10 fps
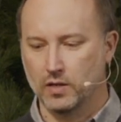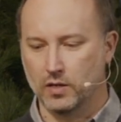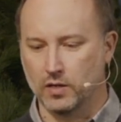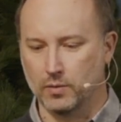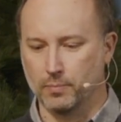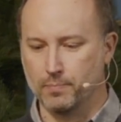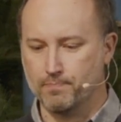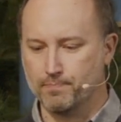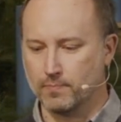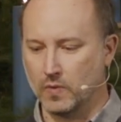Um,
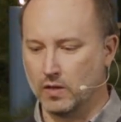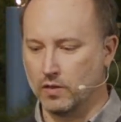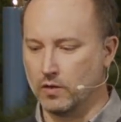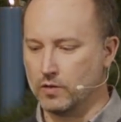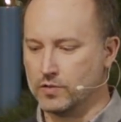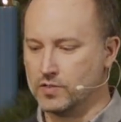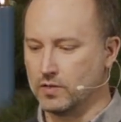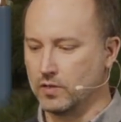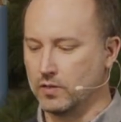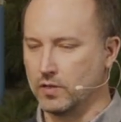there's
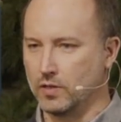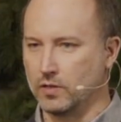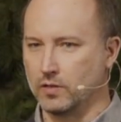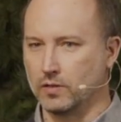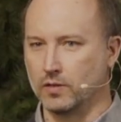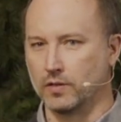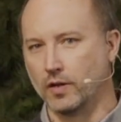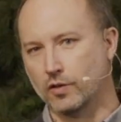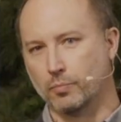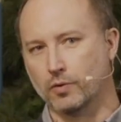uh,
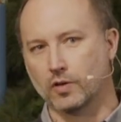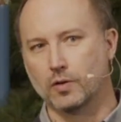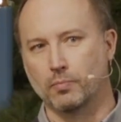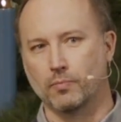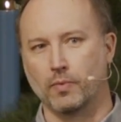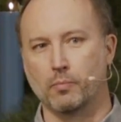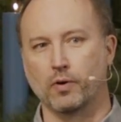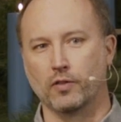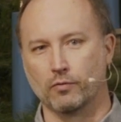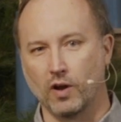another book, my
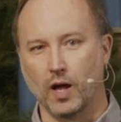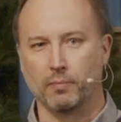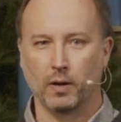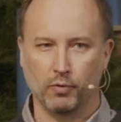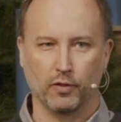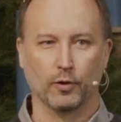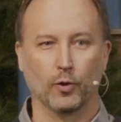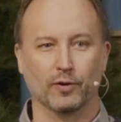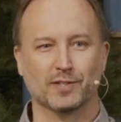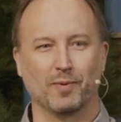brother Rob, not brother
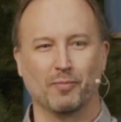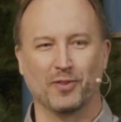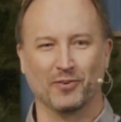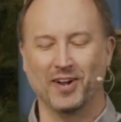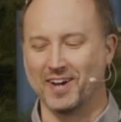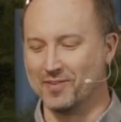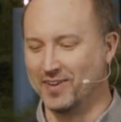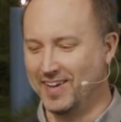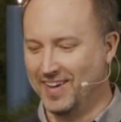Lawrence, my brother Rob,